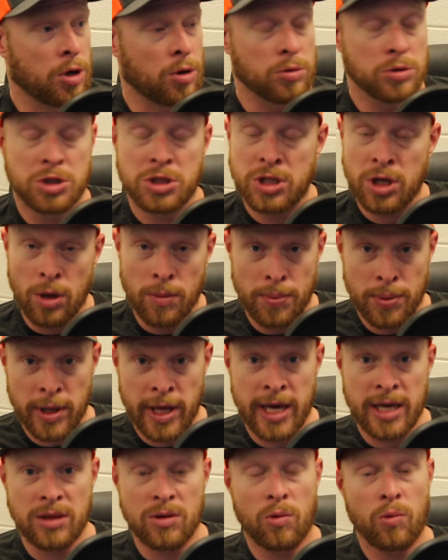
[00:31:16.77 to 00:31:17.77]
still
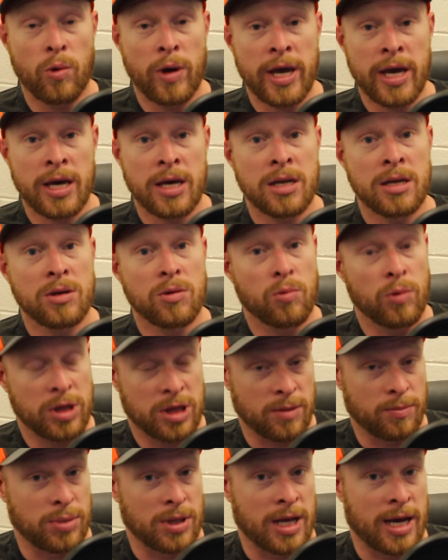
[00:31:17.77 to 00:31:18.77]
playing the wind with
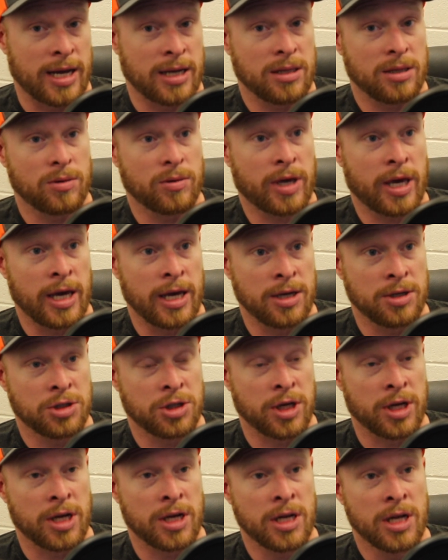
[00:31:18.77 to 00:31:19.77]
the blind
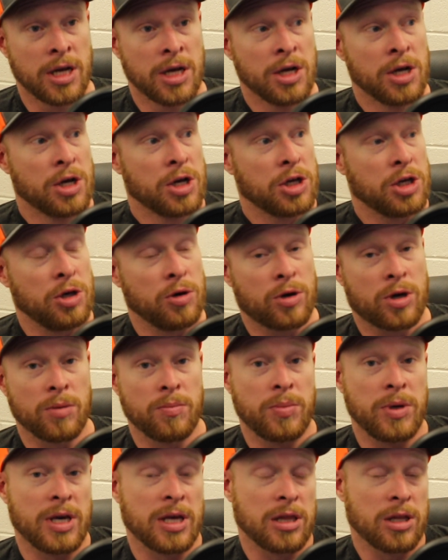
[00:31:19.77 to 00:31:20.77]
location, you can
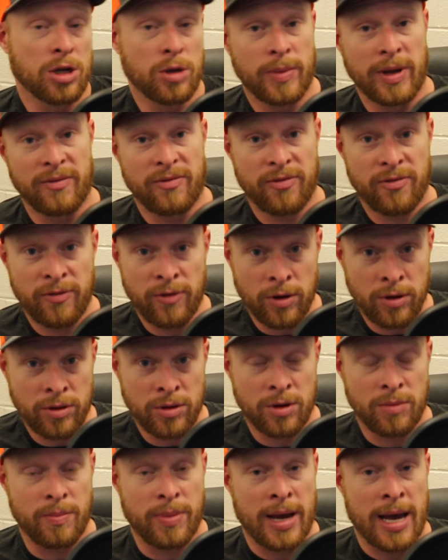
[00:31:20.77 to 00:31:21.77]
be a little bit
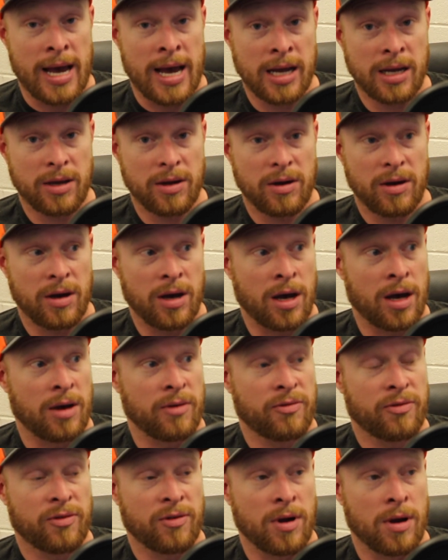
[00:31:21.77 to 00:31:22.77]
further back
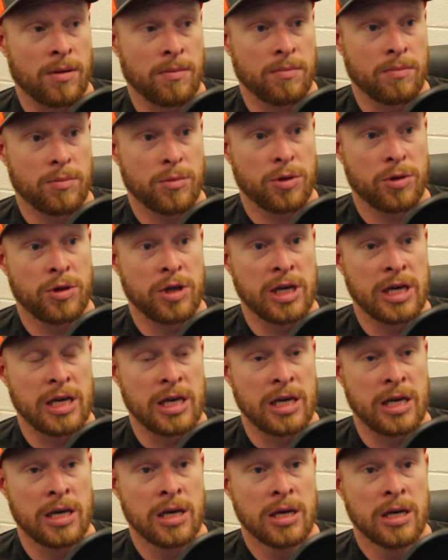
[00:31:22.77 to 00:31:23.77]
from
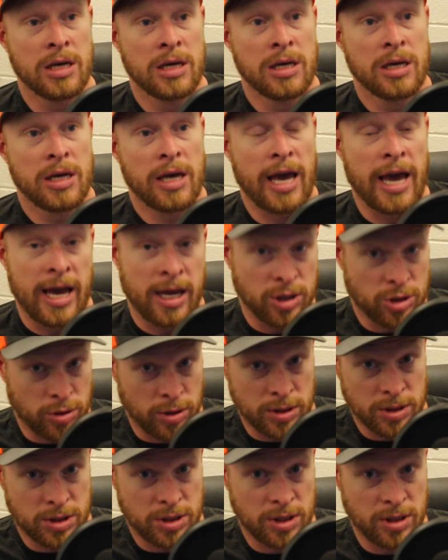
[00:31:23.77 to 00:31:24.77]
the
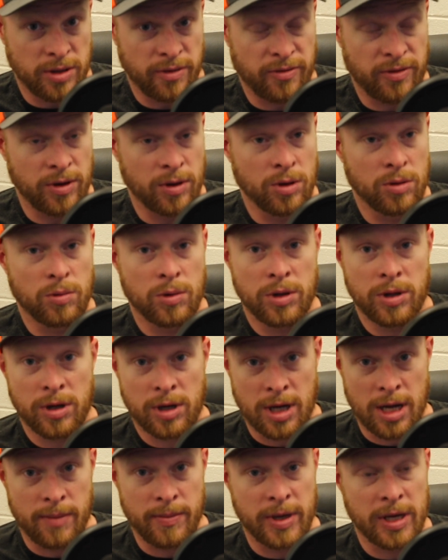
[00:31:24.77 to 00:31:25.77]
entrance to the field where they're
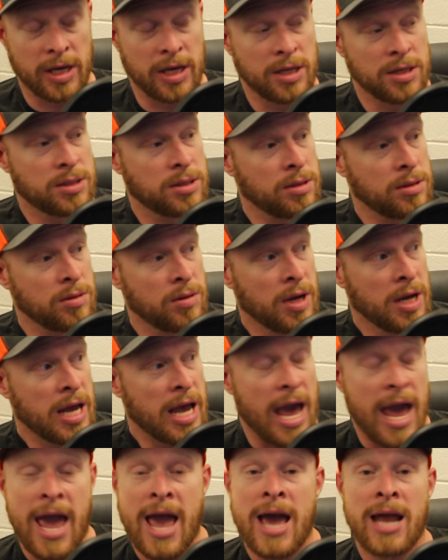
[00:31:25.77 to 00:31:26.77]
coming into,
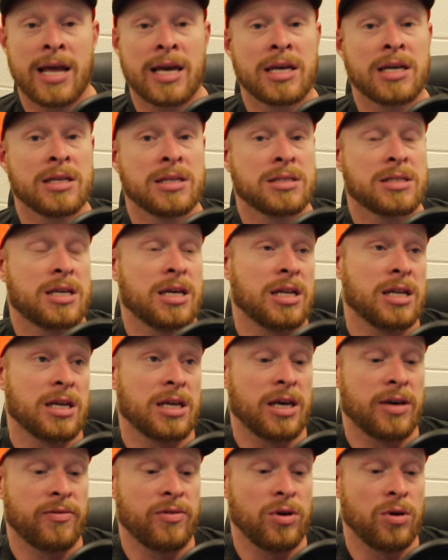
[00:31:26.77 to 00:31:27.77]
and it is going to
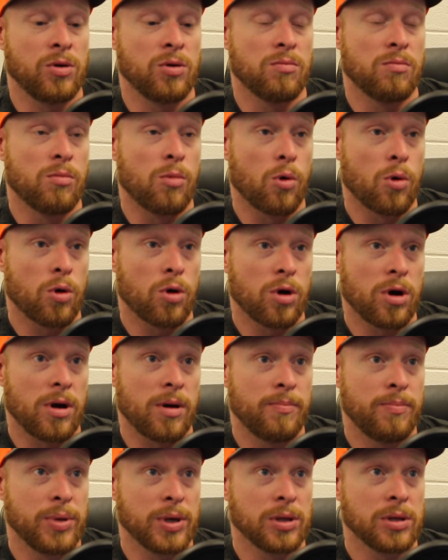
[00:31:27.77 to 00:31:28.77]
give you more
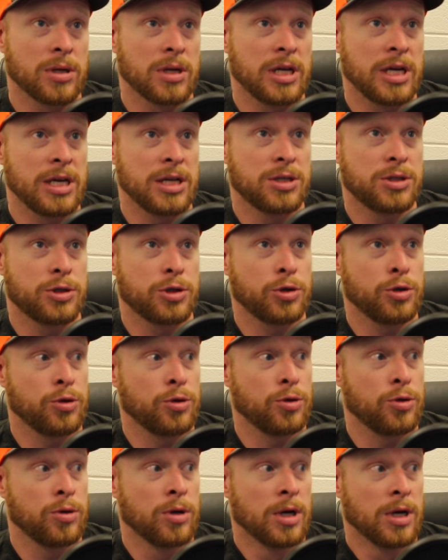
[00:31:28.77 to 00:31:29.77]
ability
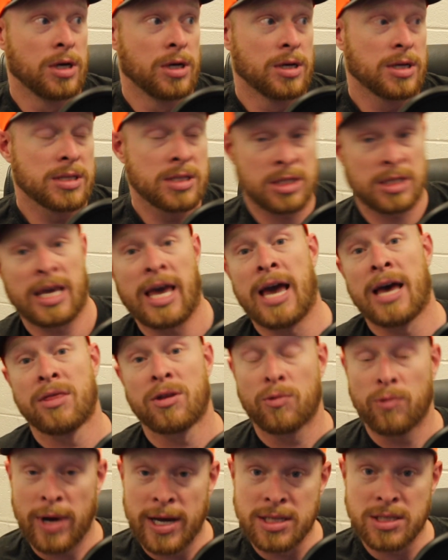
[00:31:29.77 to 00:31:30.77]
to scan
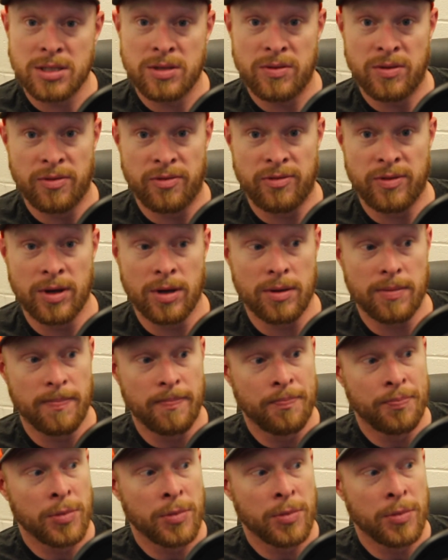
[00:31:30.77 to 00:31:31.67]
the rest of the field